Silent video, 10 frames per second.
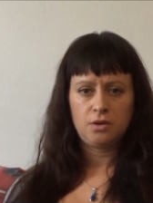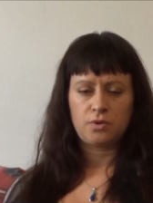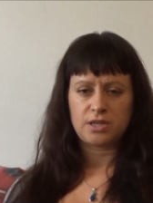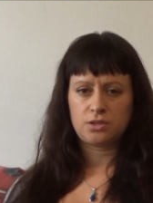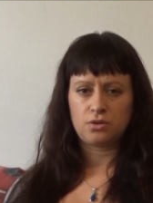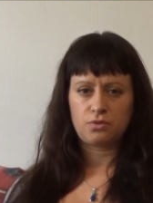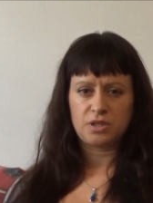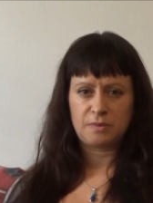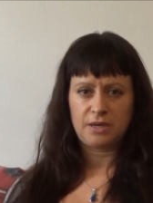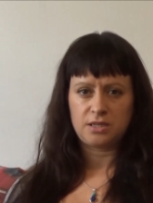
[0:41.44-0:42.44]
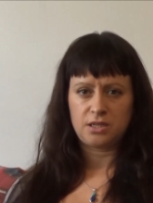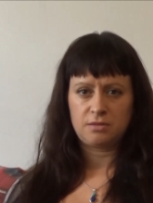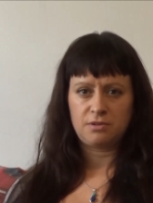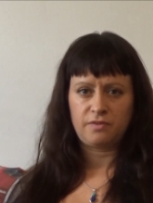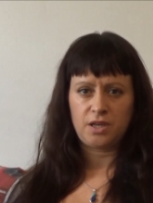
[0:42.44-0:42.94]
where it's not always been easy
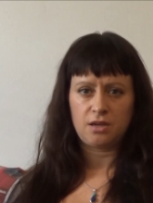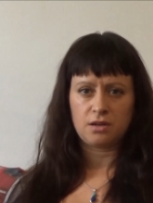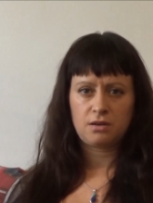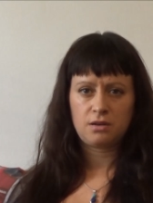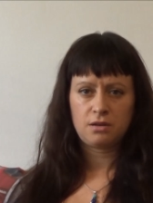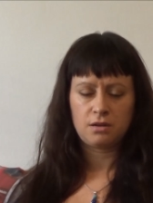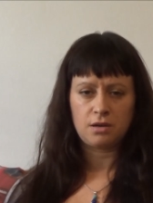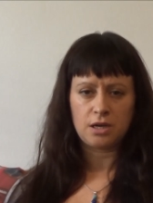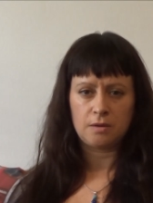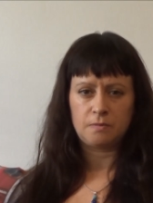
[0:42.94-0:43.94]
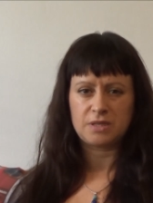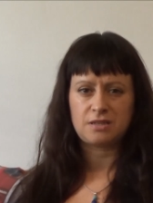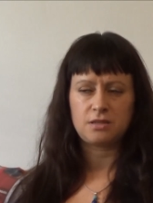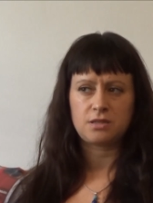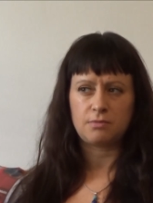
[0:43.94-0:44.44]
to be vegan. Um, but
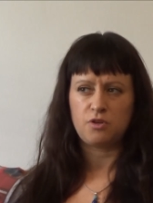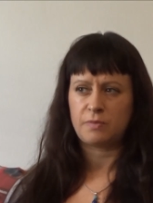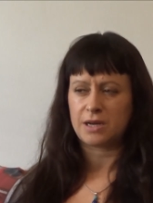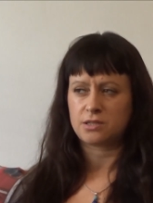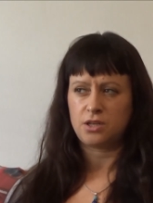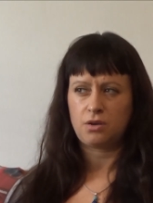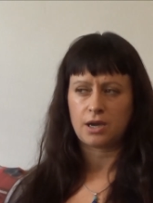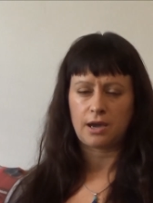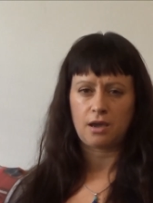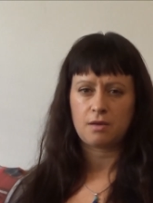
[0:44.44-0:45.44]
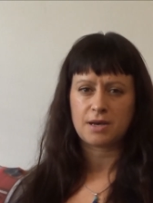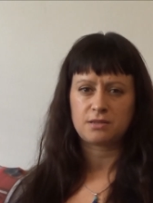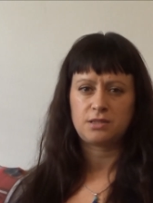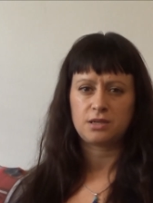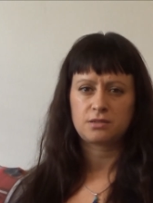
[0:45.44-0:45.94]
since I moved back to the UK
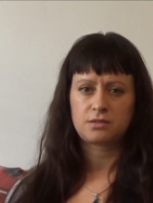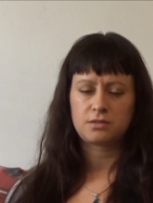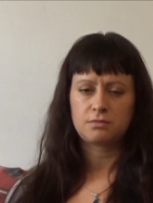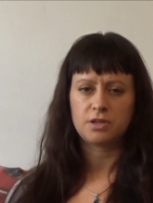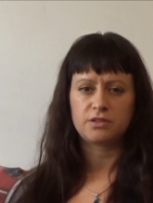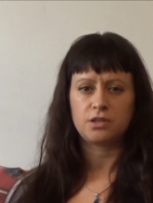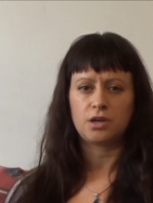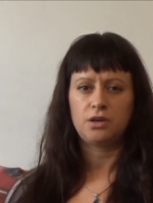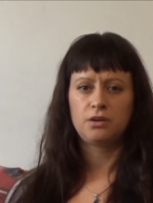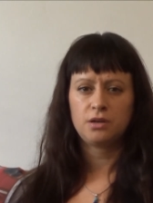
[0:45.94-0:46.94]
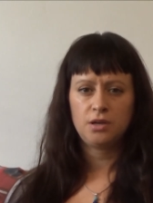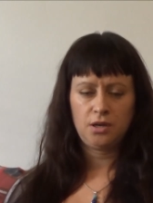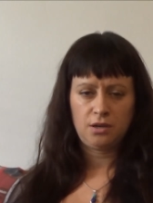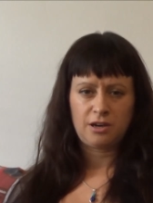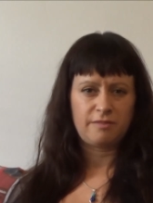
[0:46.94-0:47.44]
about six months ago,
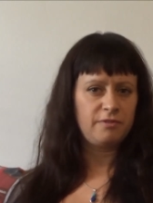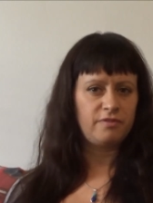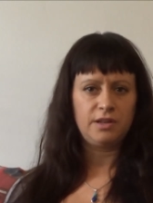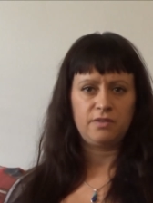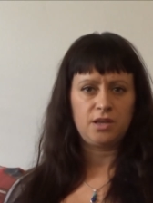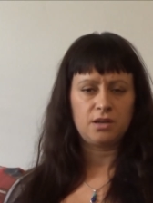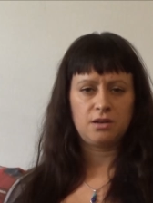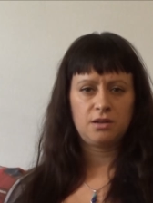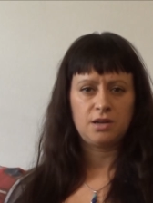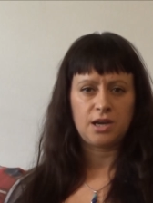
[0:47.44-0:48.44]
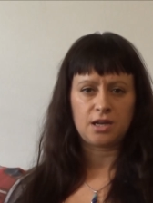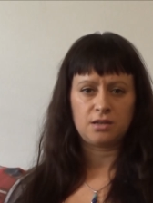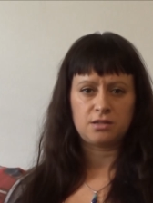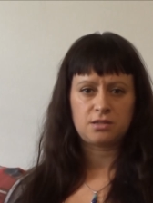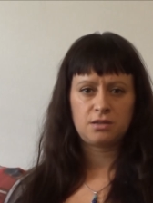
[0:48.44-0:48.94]
I've been fully vegan.
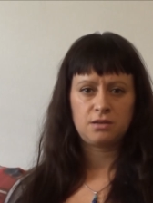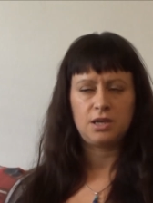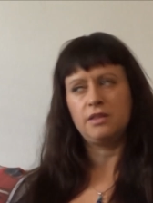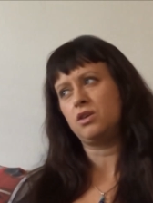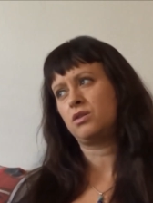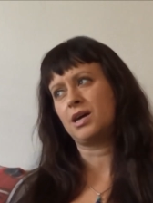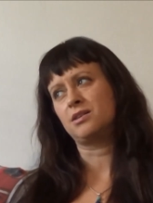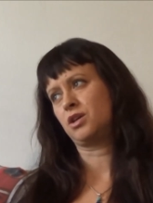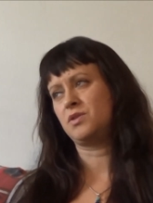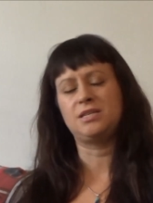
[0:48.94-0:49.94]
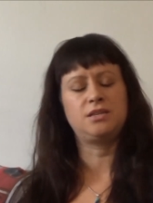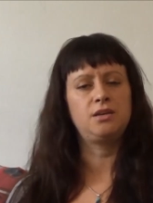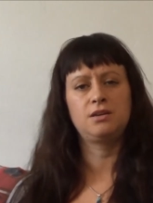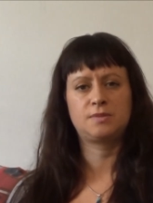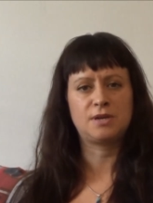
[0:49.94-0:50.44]
And in the UK, it's so
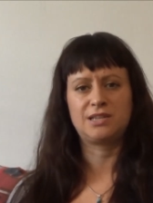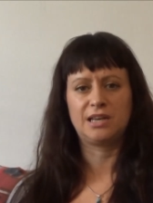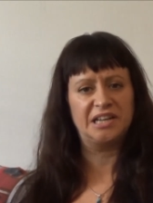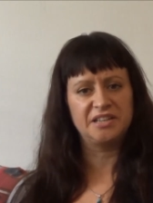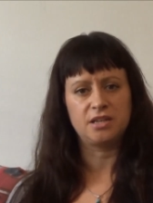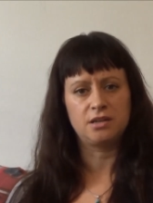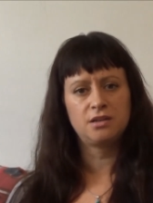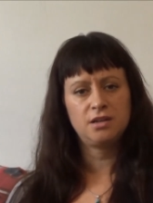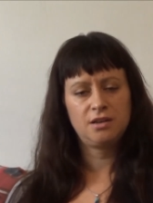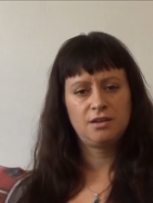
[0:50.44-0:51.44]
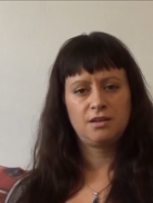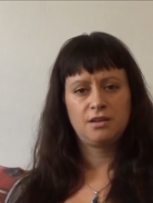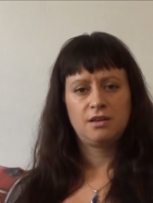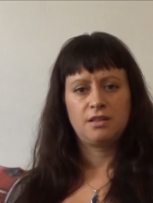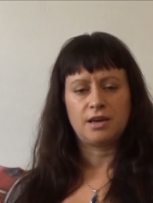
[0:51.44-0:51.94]
easy, especially in London,
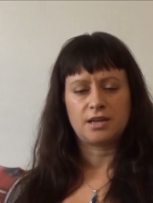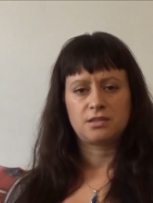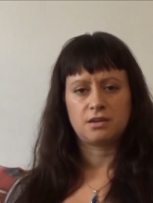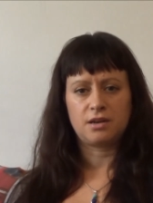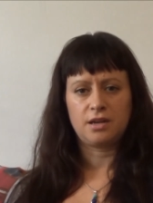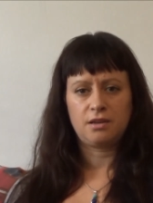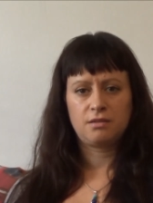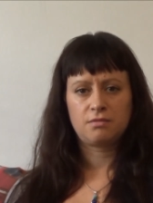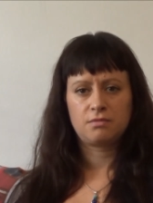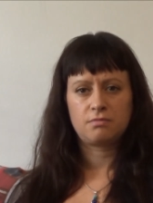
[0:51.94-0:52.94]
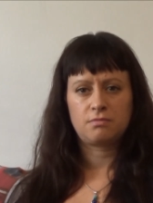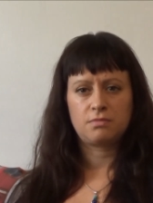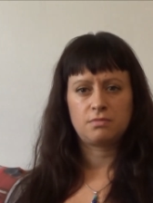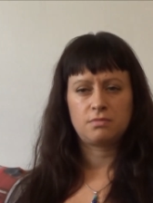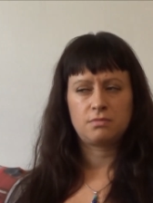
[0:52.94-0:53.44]
that I
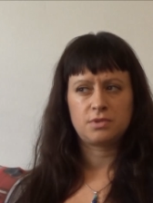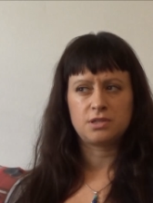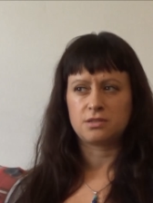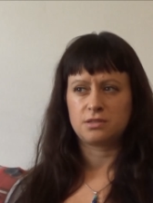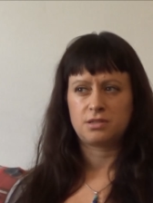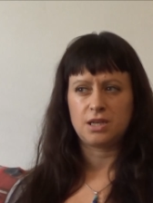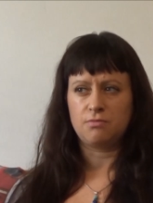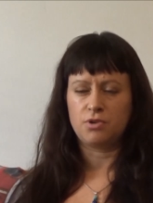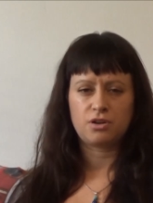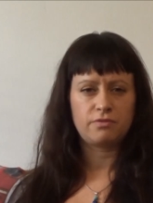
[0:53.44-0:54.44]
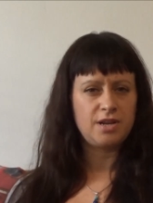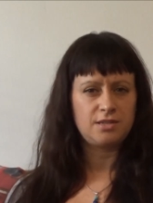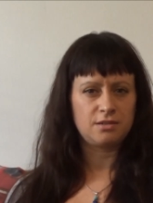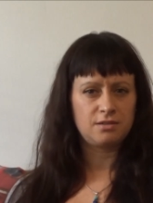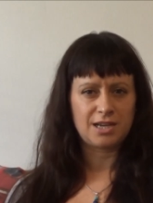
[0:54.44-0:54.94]
doesn't seem a good
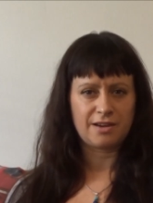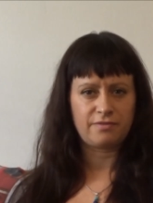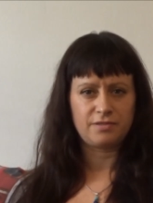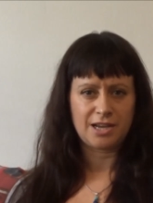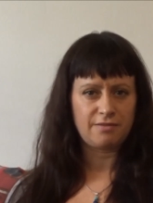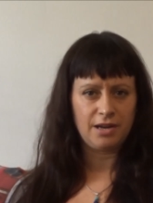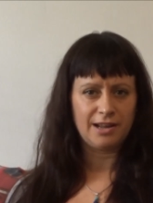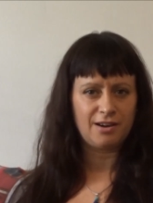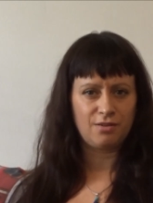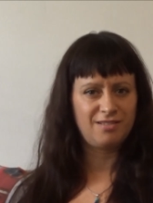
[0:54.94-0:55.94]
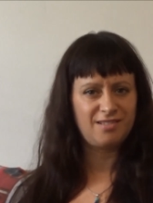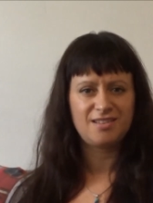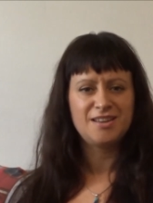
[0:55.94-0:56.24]
reason to have dairy now,